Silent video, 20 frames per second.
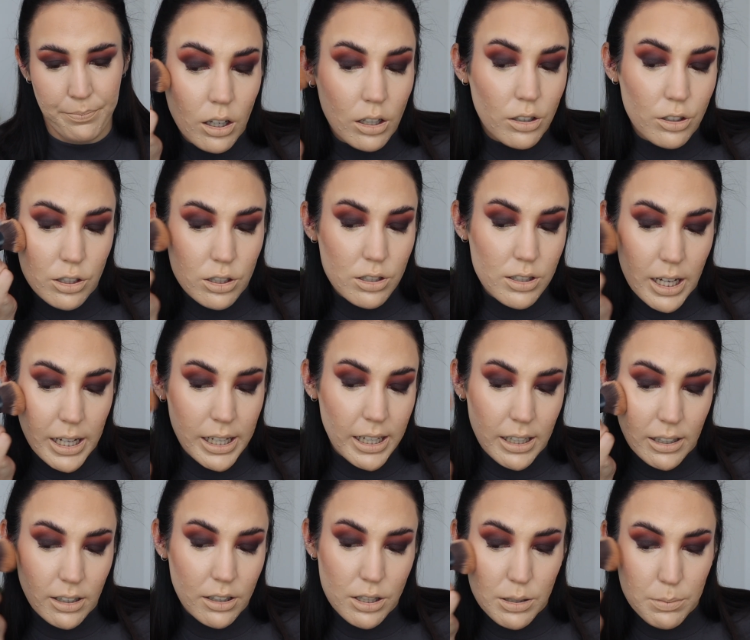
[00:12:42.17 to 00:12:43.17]
I'm just
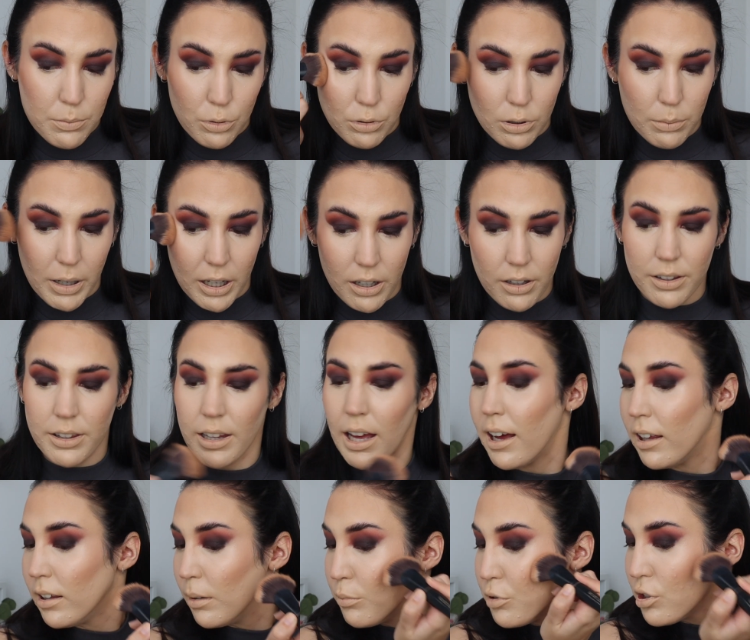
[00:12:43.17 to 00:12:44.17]
taking a small amount of that
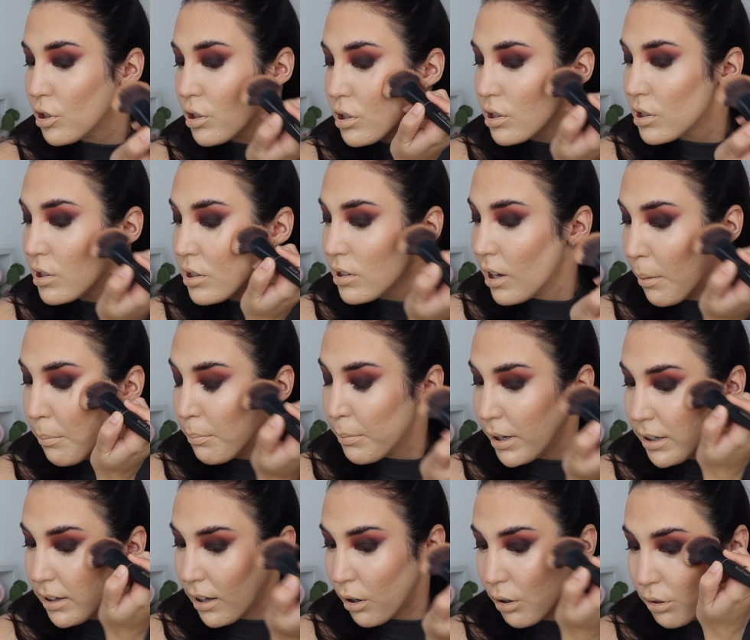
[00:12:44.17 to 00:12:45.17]
and I'm just
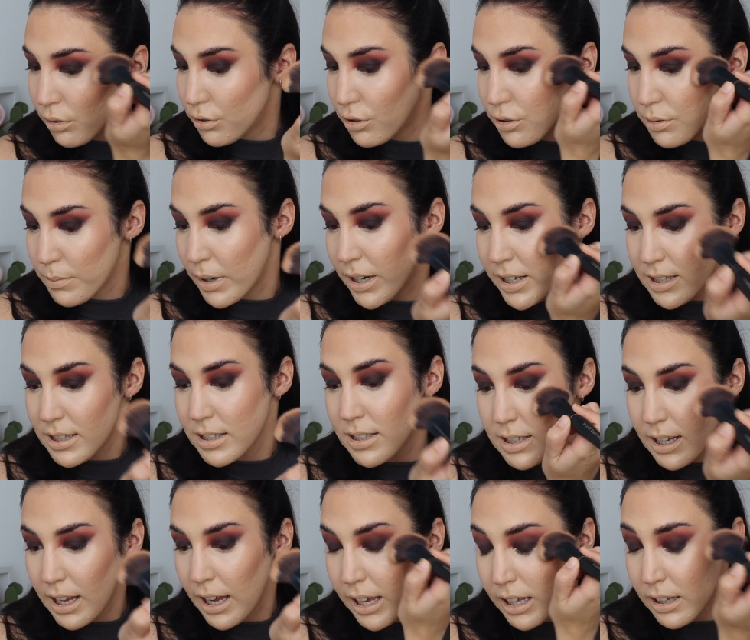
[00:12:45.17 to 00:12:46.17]
stamping that onto my
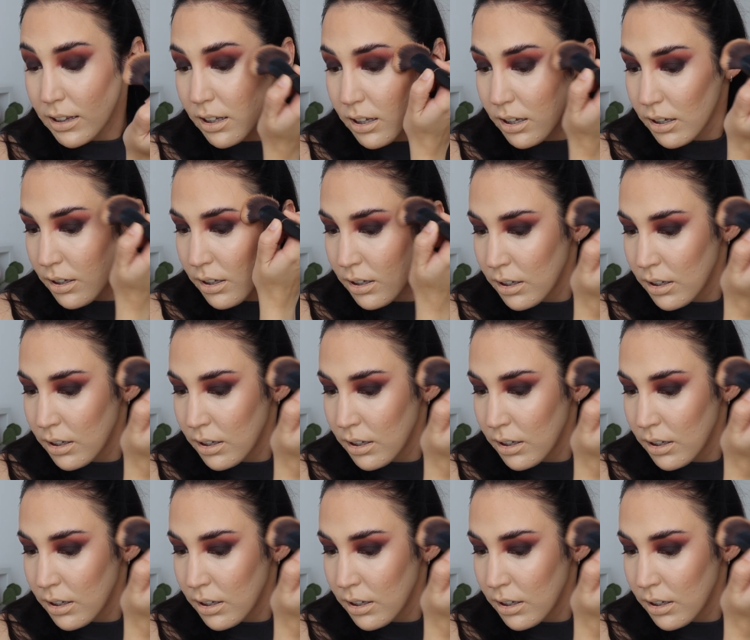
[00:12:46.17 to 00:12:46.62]
skin.